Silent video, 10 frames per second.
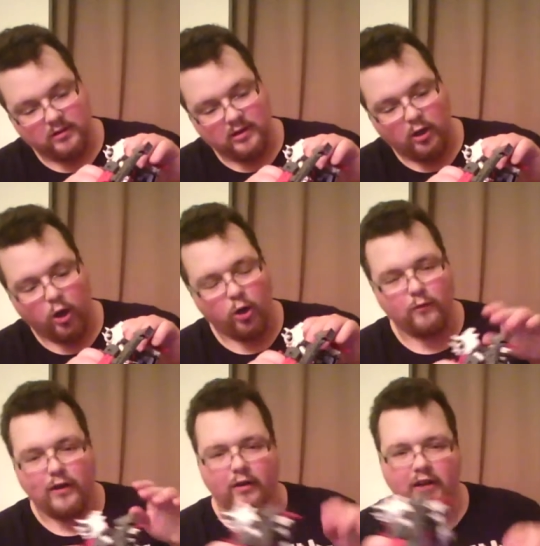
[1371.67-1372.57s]
All
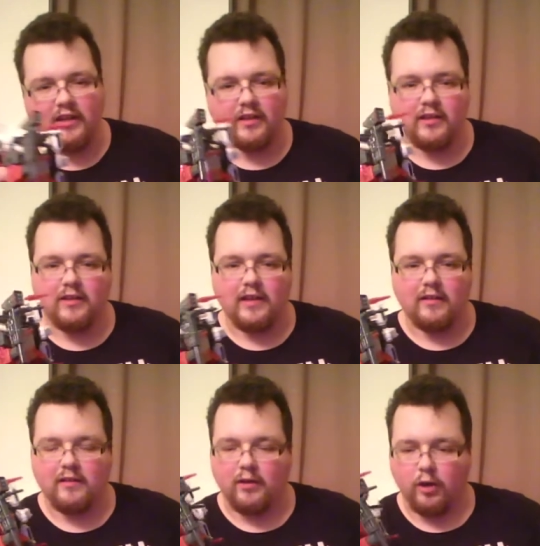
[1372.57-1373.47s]
very
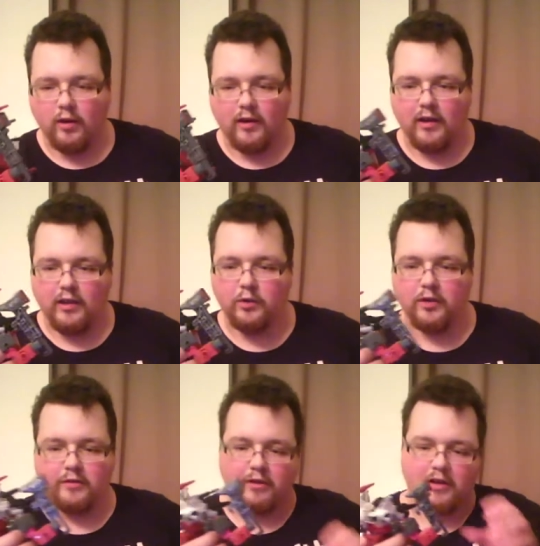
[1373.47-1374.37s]
uh,
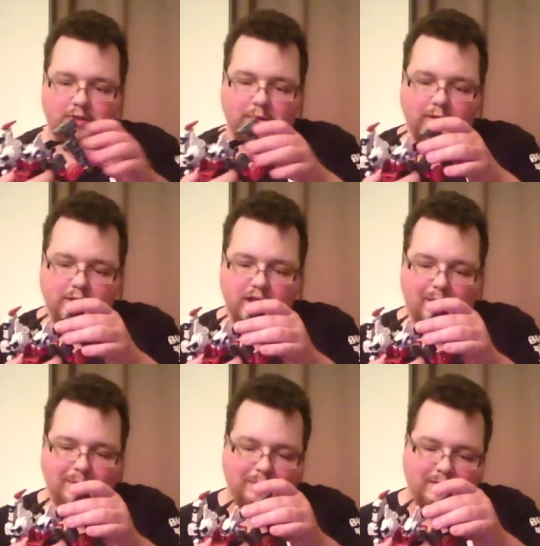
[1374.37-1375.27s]
Unicron Trilogy
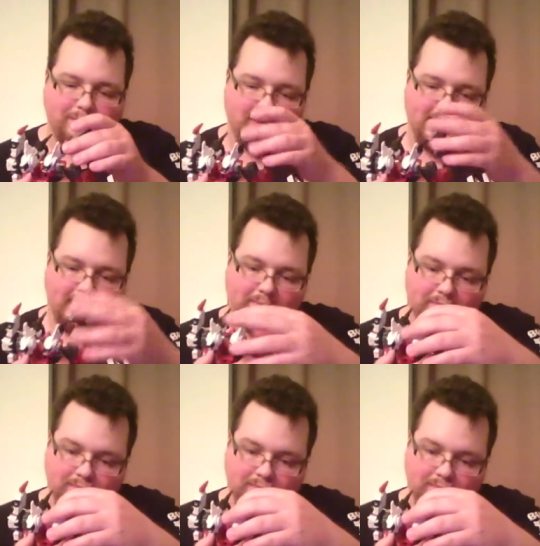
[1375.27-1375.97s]
Optimus Prime.